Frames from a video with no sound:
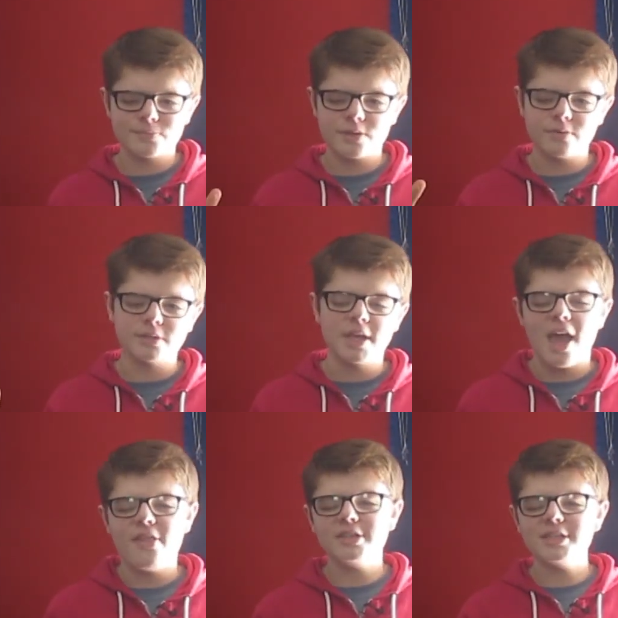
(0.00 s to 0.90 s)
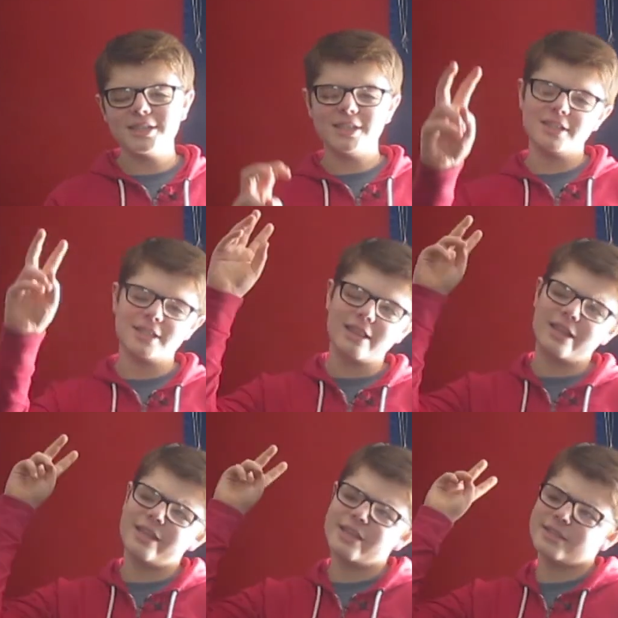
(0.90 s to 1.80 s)
Who knows. This is actually
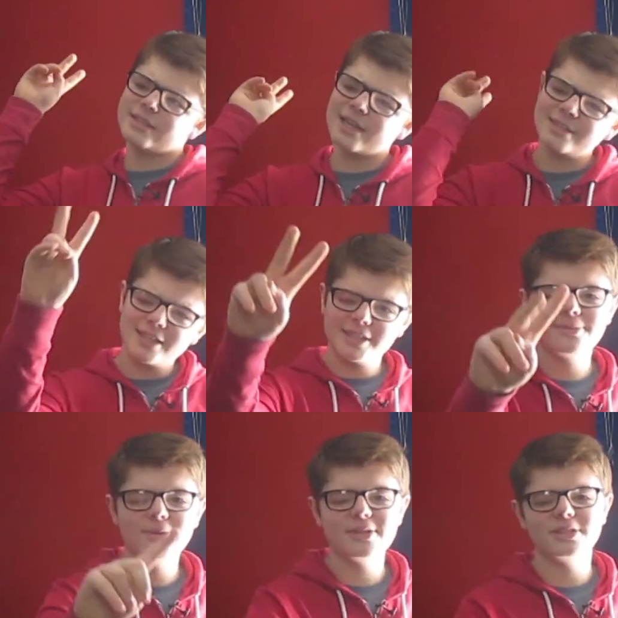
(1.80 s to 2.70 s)
the second to last episode.